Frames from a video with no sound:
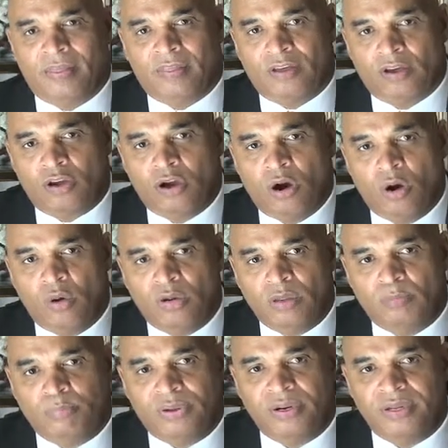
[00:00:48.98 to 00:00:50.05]
The goal
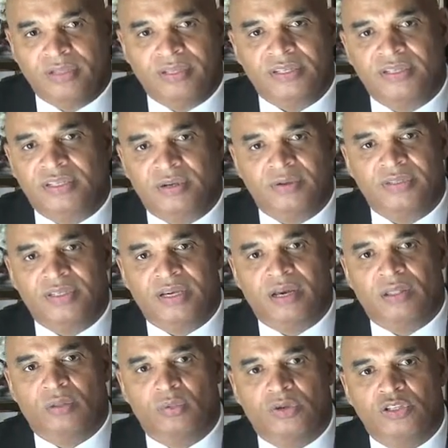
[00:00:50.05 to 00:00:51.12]
in putting this series
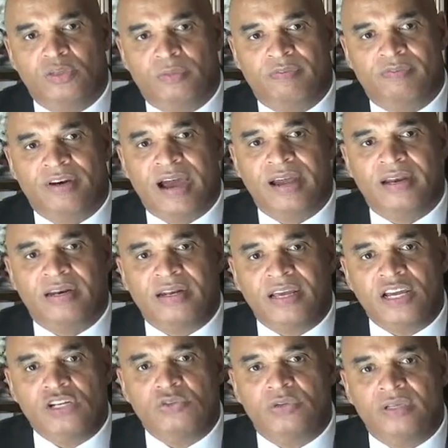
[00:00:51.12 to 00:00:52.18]
together was to provide an
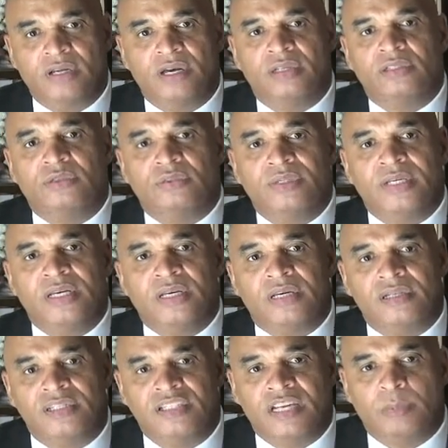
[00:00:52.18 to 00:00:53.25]
introductory
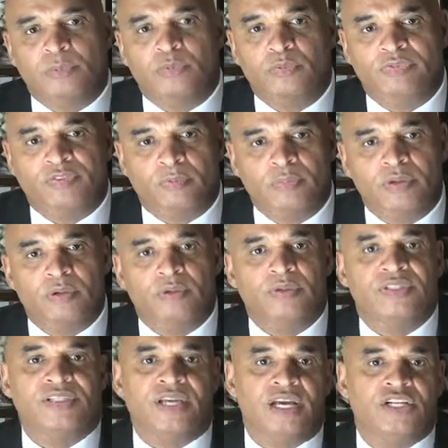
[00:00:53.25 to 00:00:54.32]
conceptual
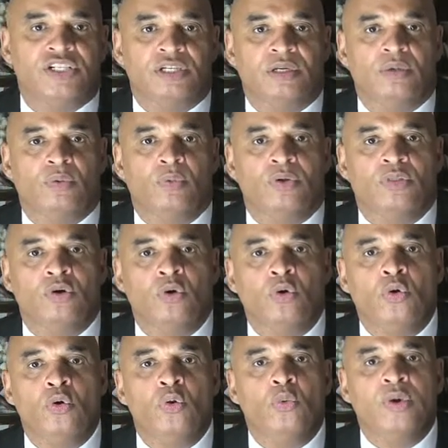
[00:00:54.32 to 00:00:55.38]
familiarization with
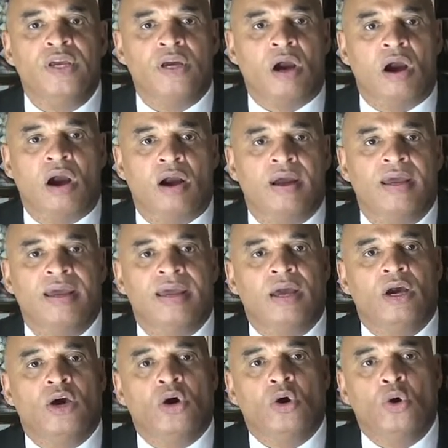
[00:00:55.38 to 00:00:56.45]
who we are,
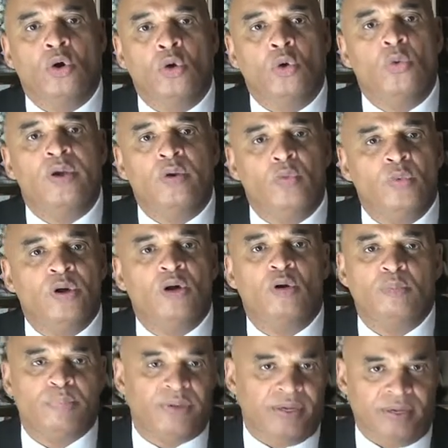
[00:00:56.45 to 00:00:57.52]
who we will
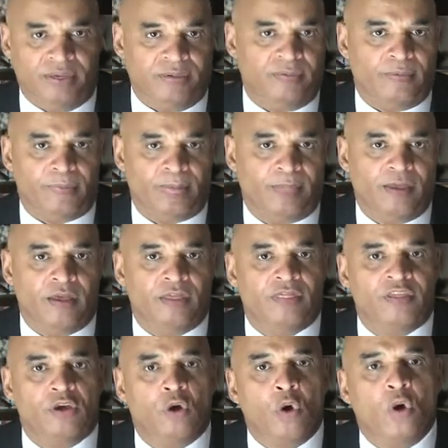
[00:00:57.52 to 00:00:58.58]
be,
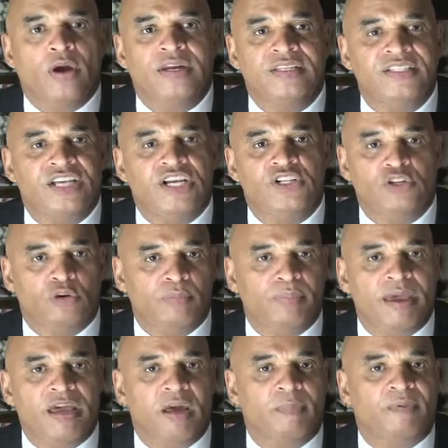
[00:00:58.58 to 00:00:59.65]
the organizational
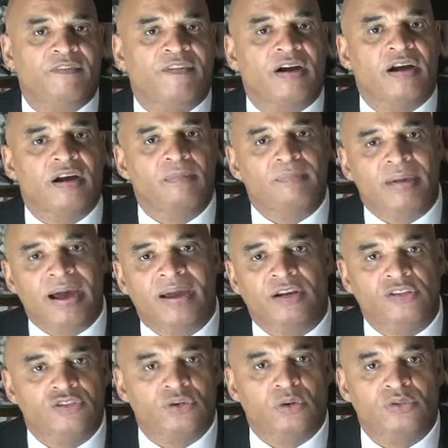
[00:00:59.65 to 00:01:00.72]
makeup of our combined
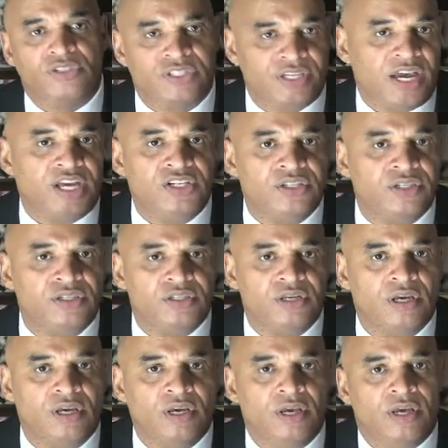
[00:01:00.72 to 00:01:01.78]
associations,
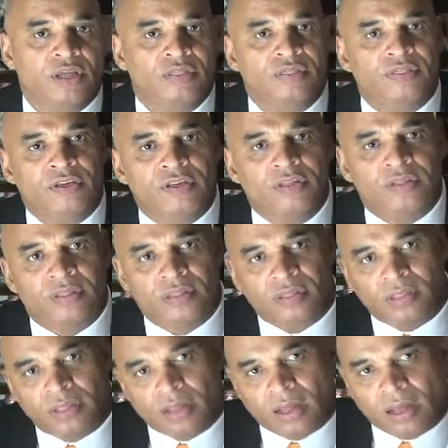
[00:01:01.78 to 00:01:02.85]
the
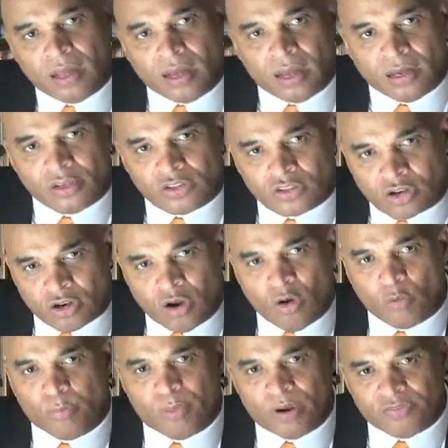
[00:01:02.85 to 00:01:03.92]

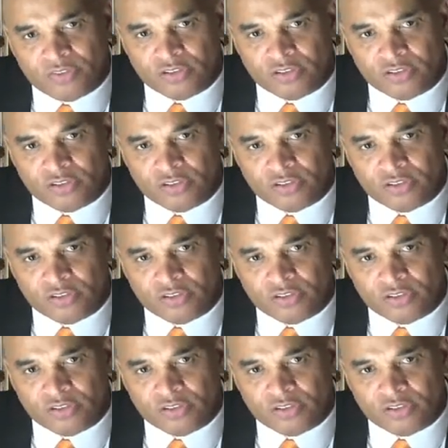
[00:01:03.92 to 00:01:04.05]
scope of